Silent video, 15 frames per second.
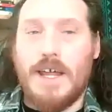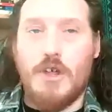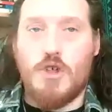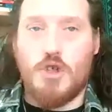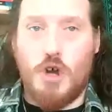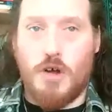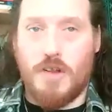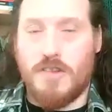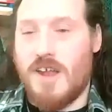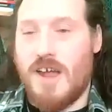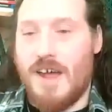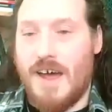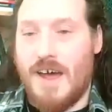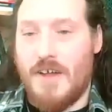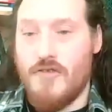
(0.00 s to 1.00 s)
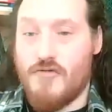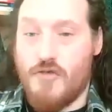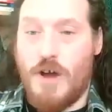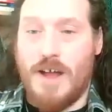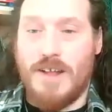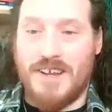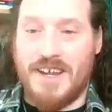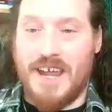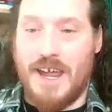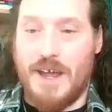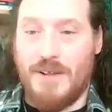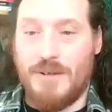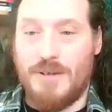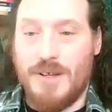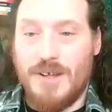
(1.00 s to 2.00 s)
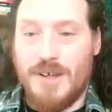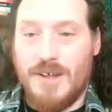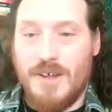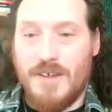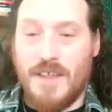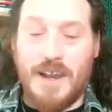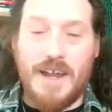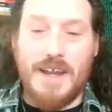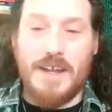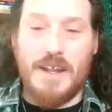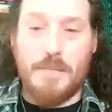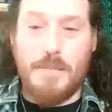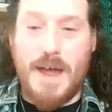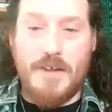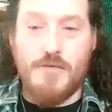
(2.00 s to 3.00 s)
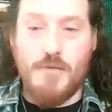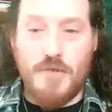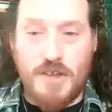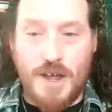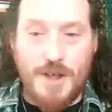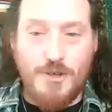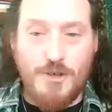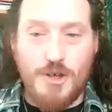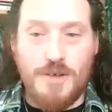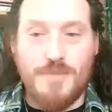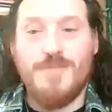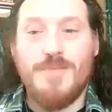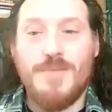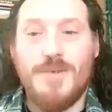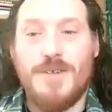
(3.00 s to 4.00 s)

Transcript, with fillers: he shot and tried to kill the lady in the petrol station.